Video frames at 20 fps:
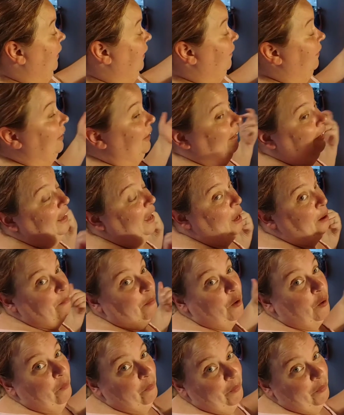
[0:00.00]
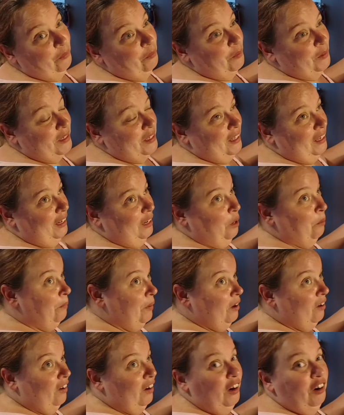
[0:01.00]
And then he came home and was like, come here,
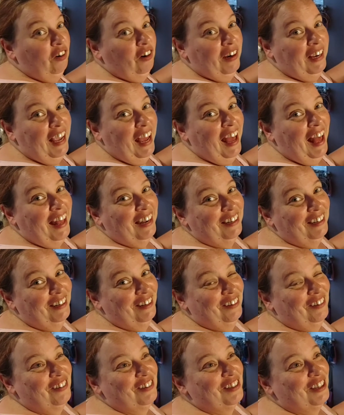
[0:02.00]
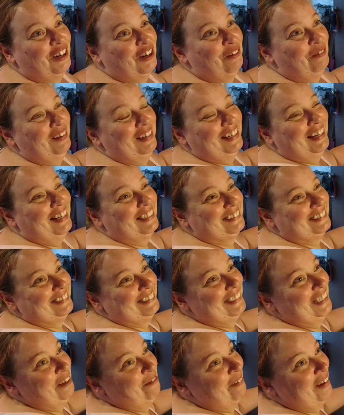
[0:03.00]
I hear a cat. And I was like, oh my gosh, the
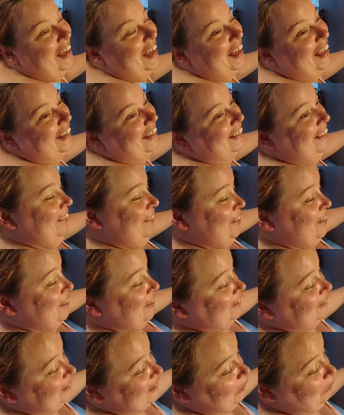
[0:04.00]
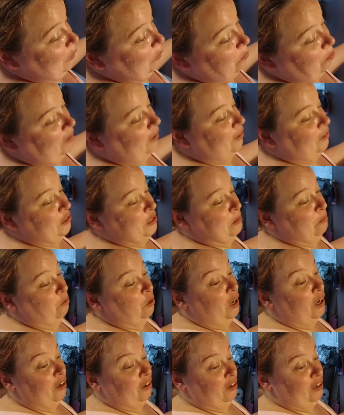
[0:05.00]
same cat. And so we brought her some
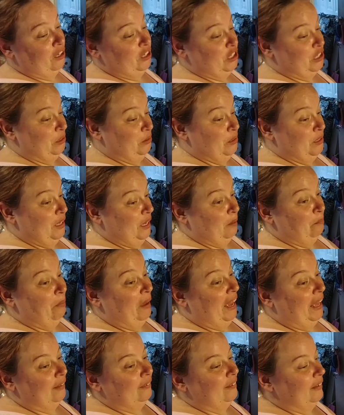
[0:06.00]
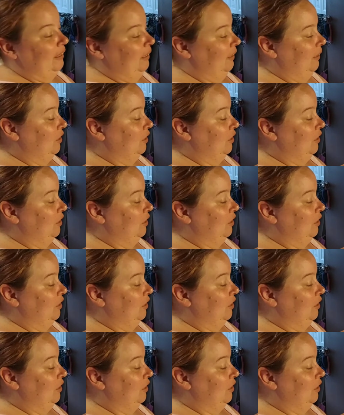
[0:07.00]
water because she was like panting